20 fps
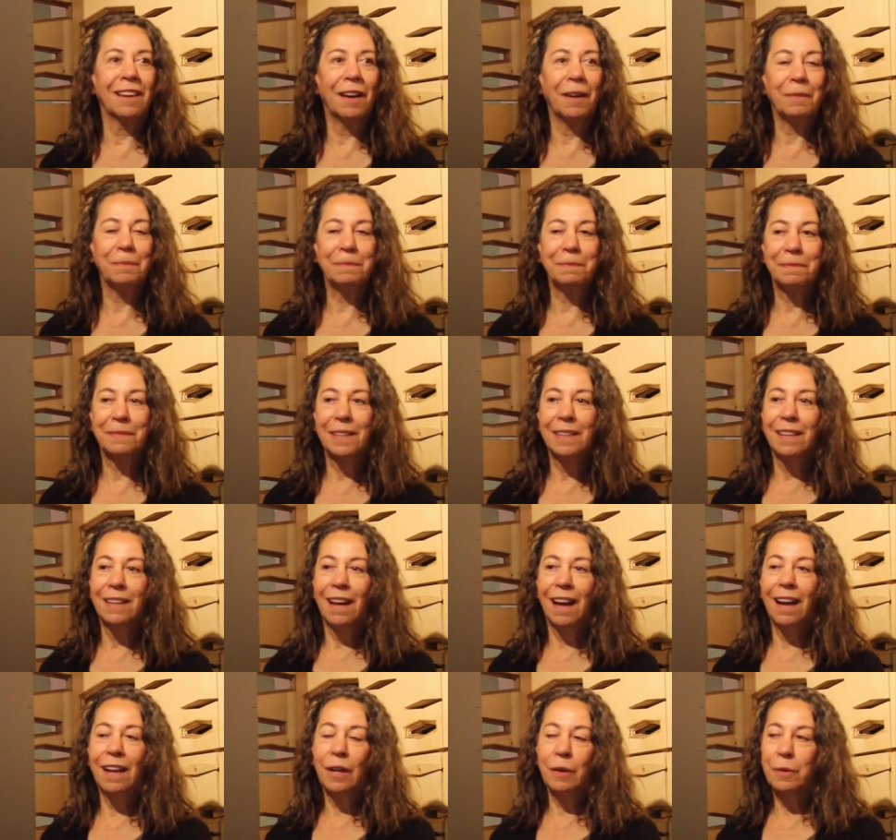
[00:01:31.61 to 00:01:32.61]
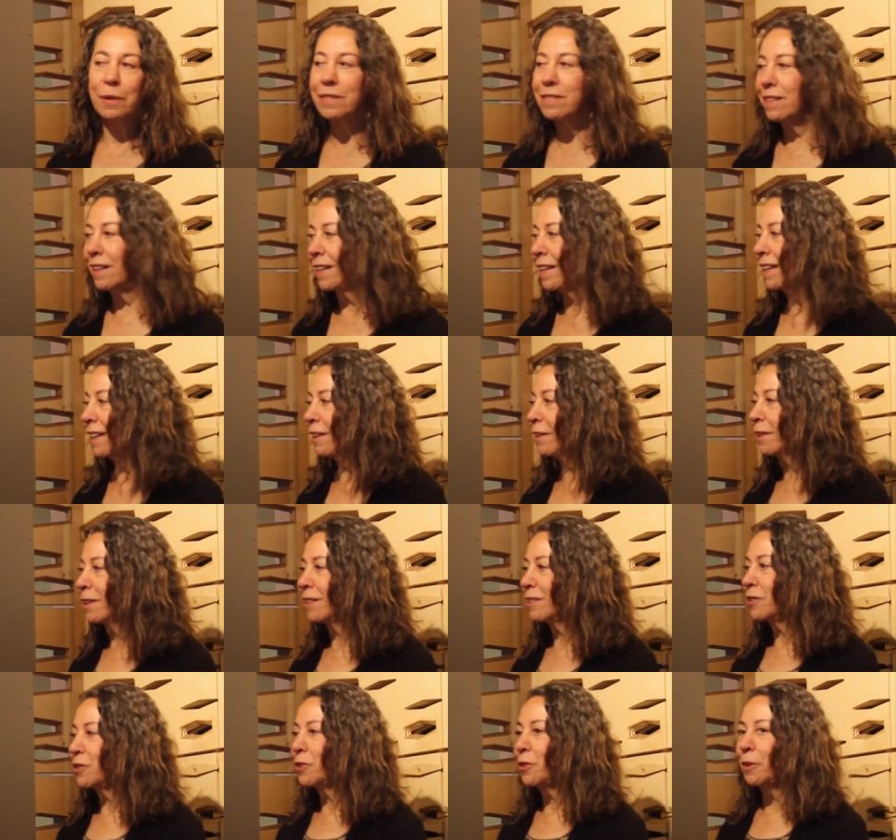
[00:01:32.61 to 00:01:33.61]
Um, I always like
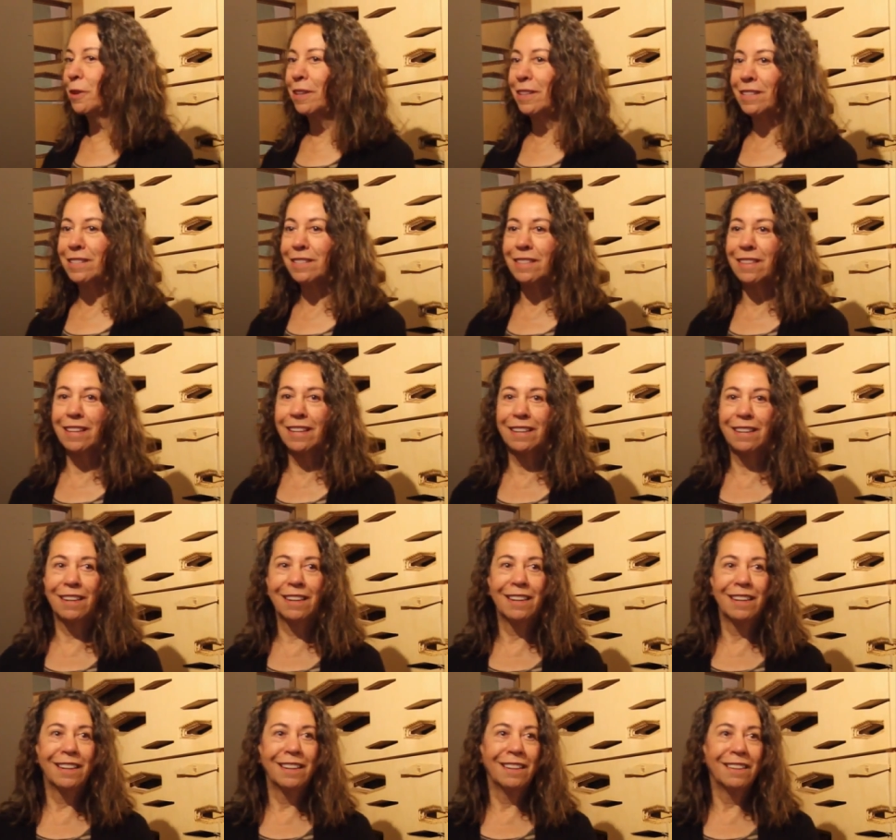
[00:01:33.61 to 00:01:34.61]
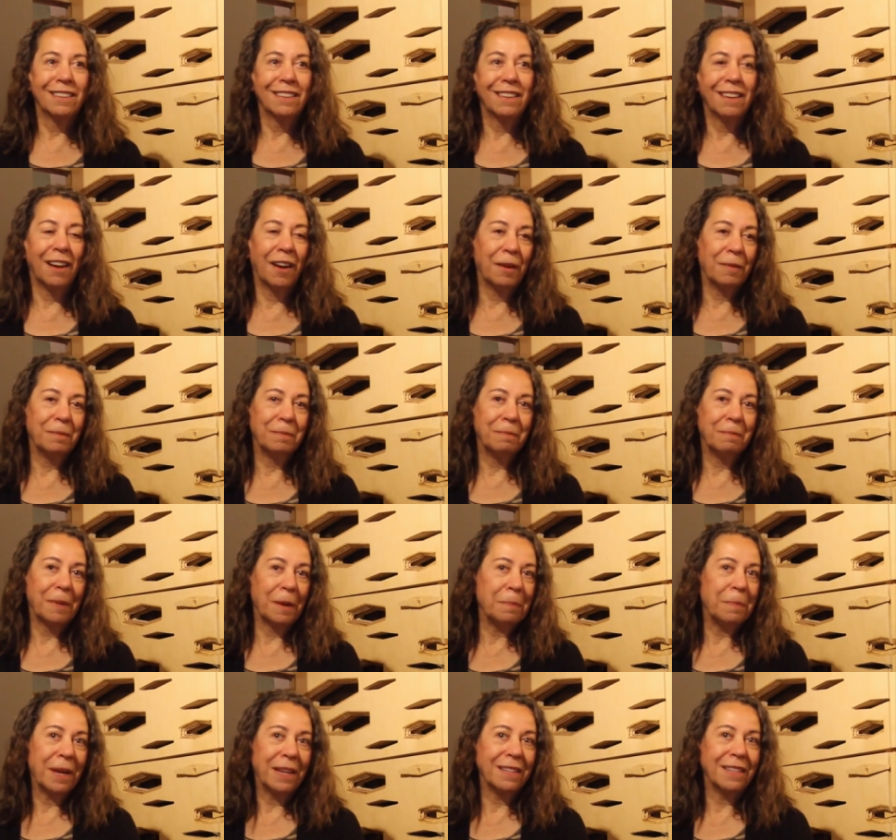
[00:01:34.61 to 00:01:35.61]
hearing stories that um,
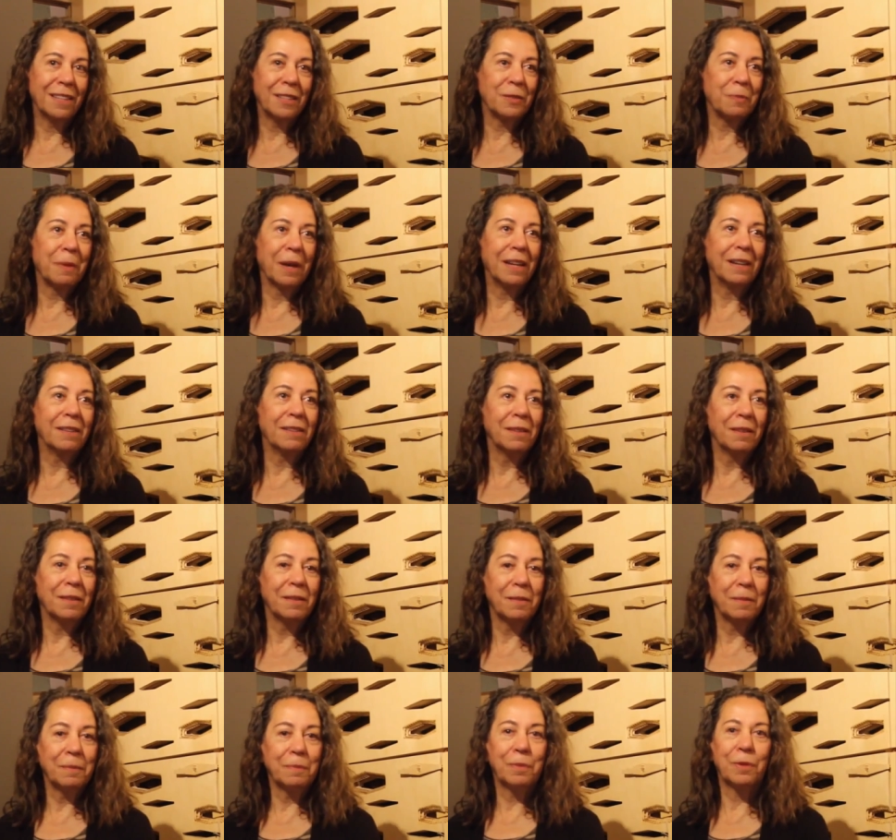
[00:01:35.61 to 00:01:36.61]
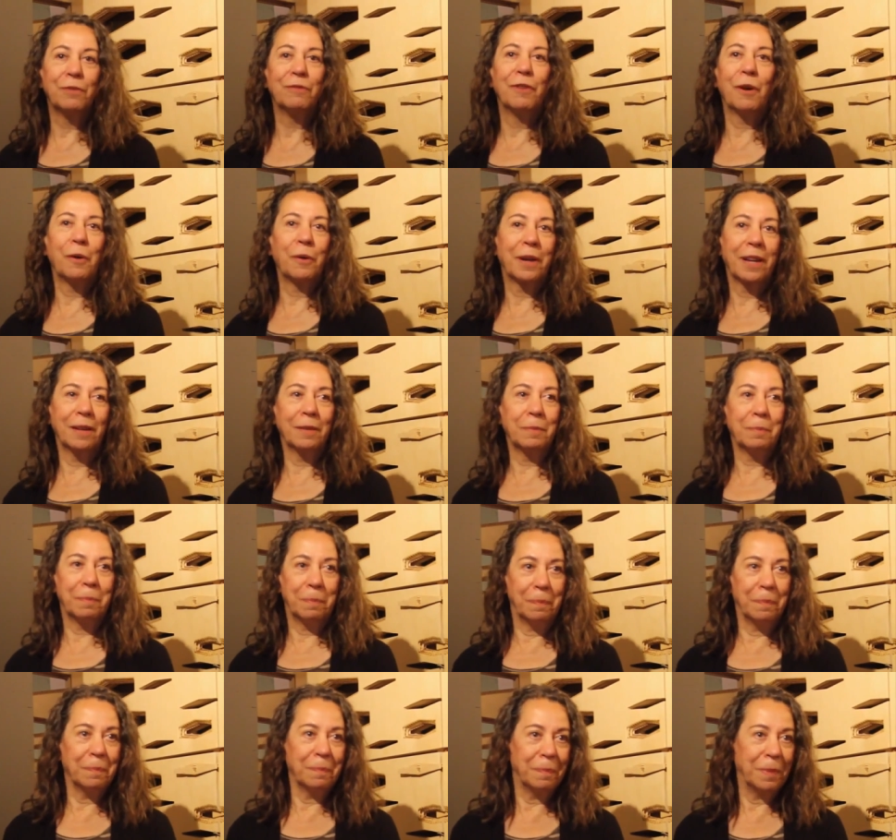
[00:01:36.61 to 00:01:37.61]
my paintings might provoke and
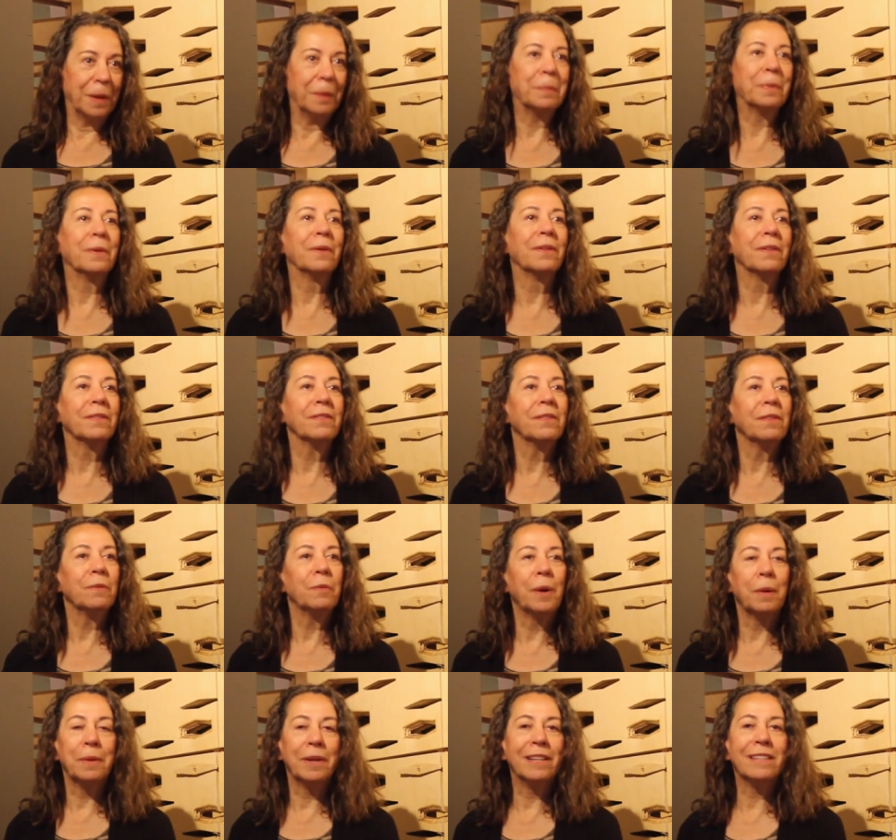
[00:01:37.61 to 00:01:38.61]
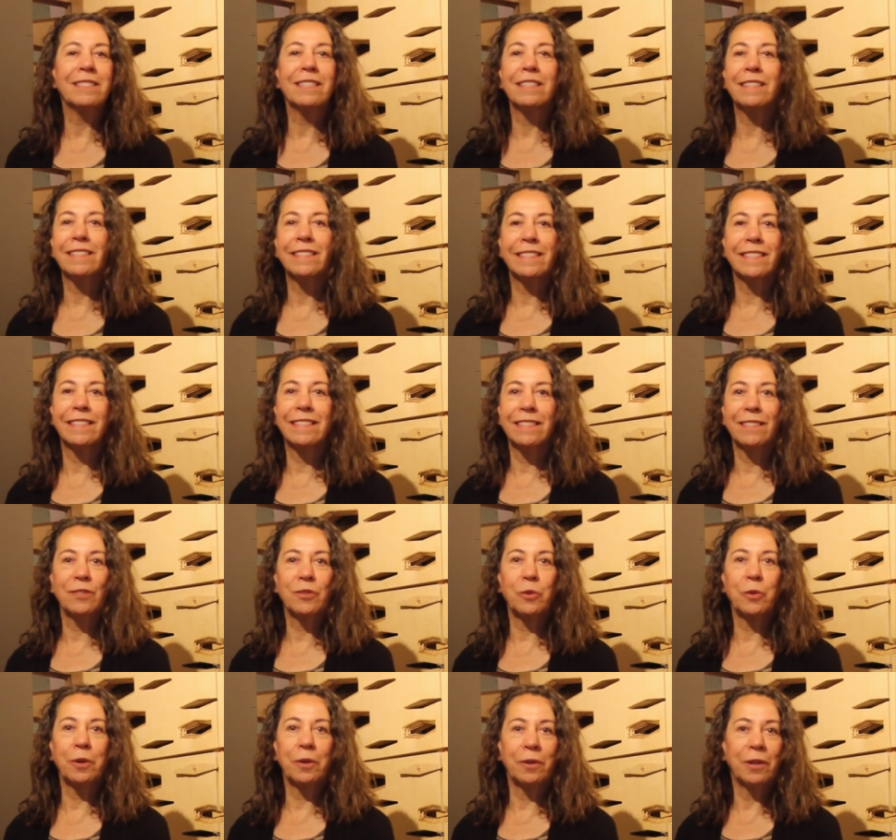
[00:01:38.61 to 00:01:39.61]
people,
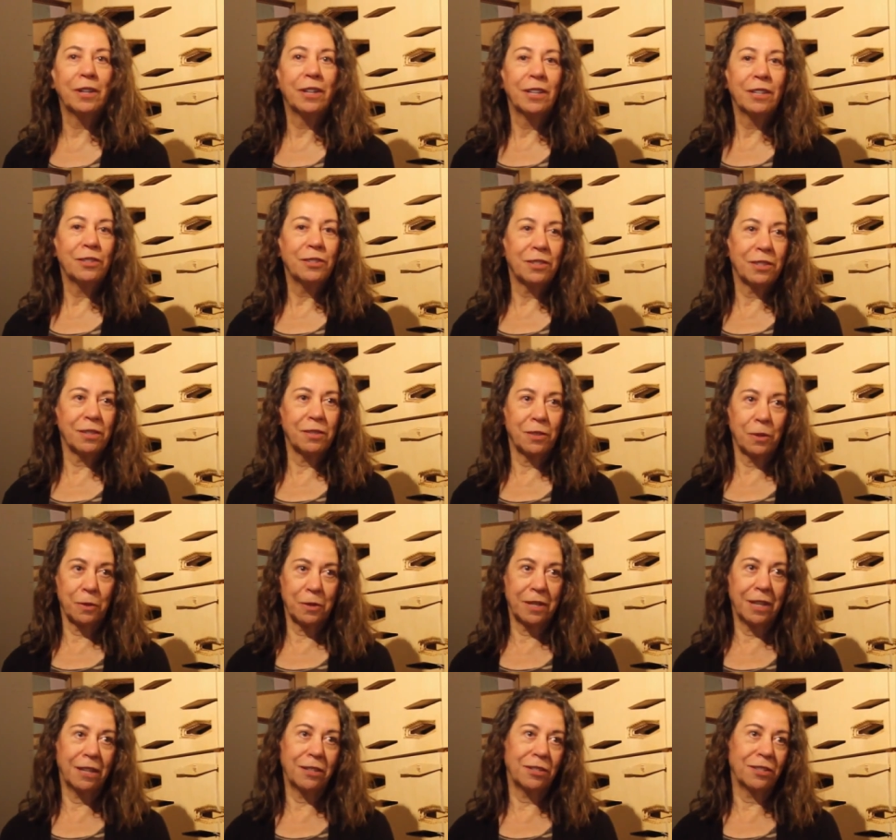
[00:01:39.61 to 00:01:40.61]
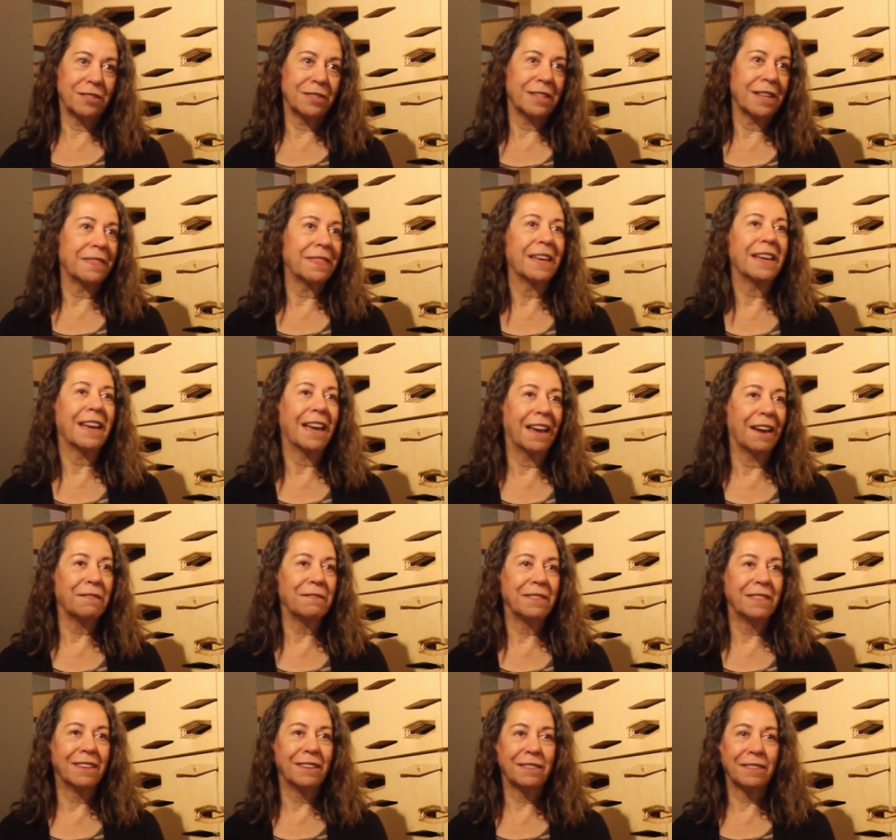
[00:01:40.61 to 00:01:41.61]
reminiscences, or just associations that they have
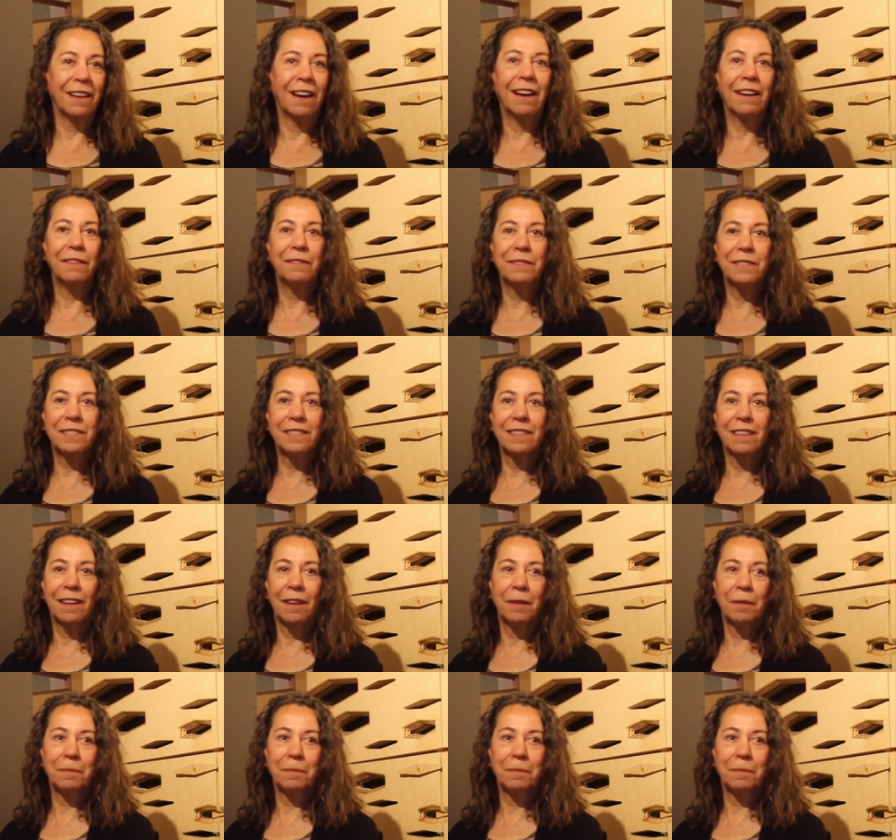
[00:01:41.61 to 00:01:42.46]
in their lives.